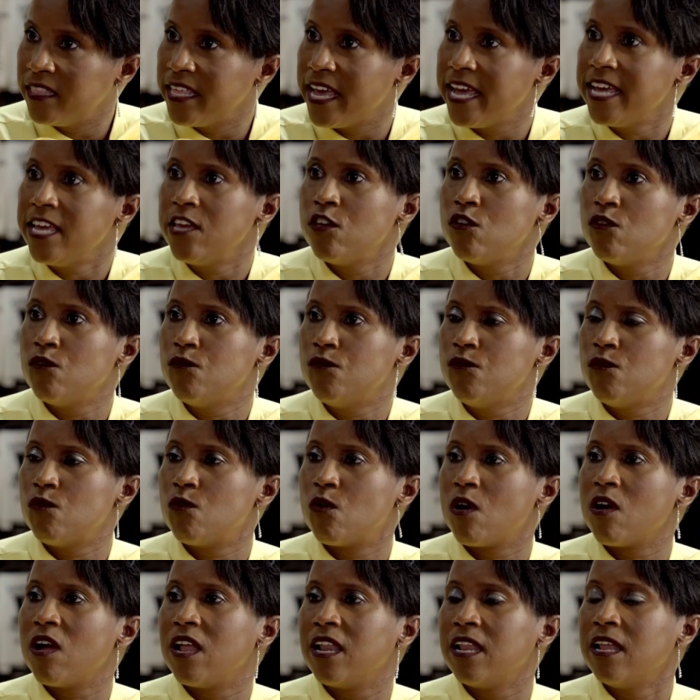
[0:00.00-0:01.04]
Thank you
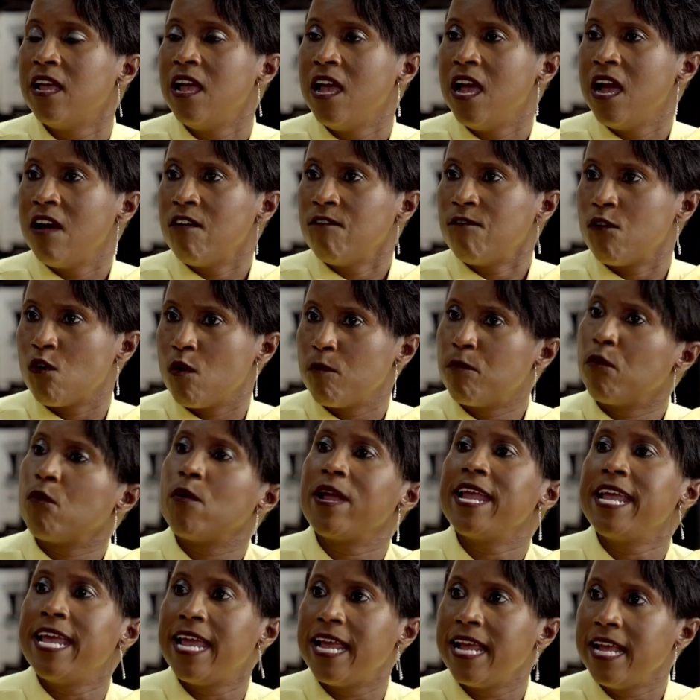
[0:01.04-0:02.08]
for
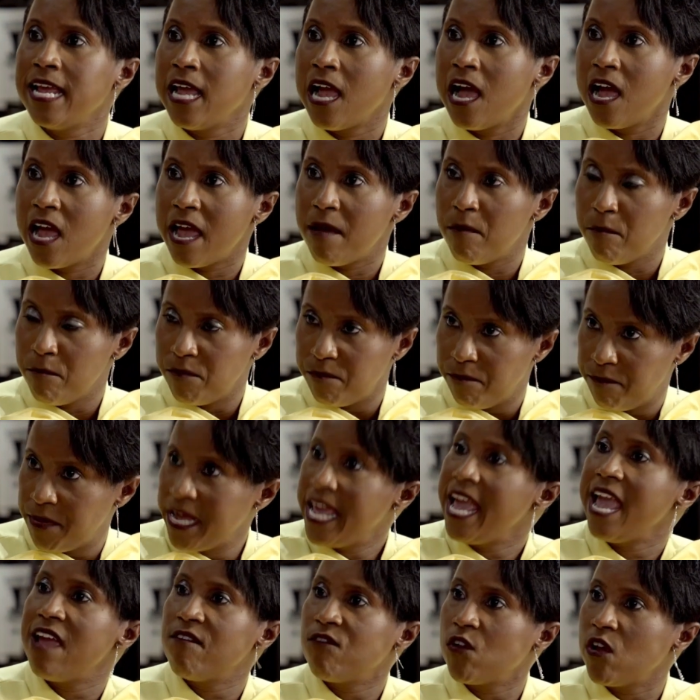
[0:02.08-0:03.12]
bringing
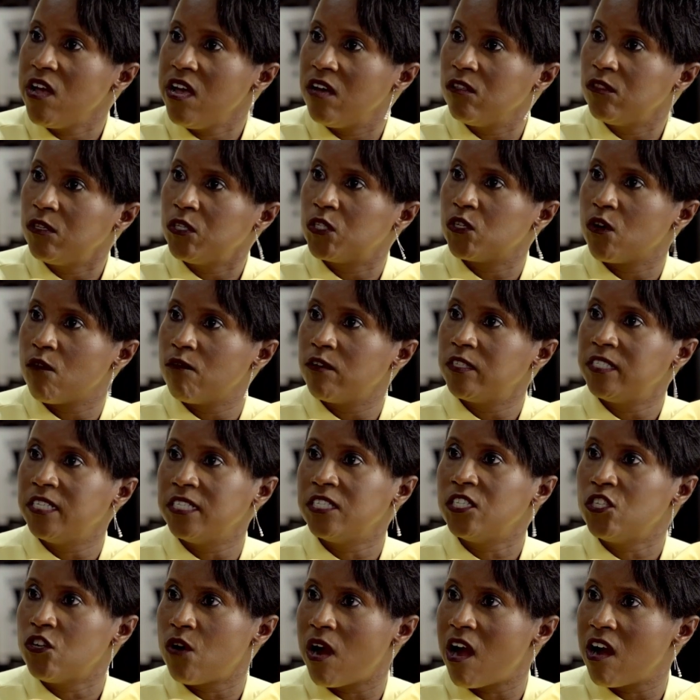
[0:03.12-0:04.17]
behavioral health
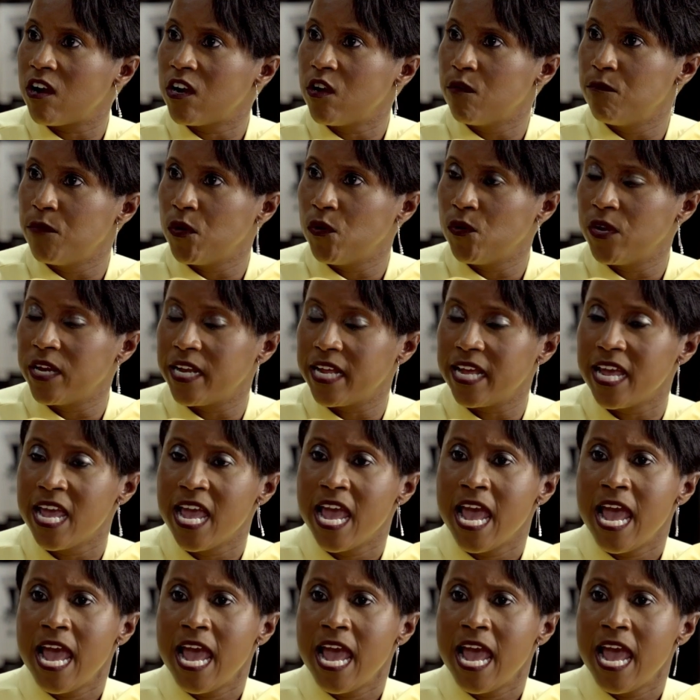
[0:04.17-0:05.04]
services to our community.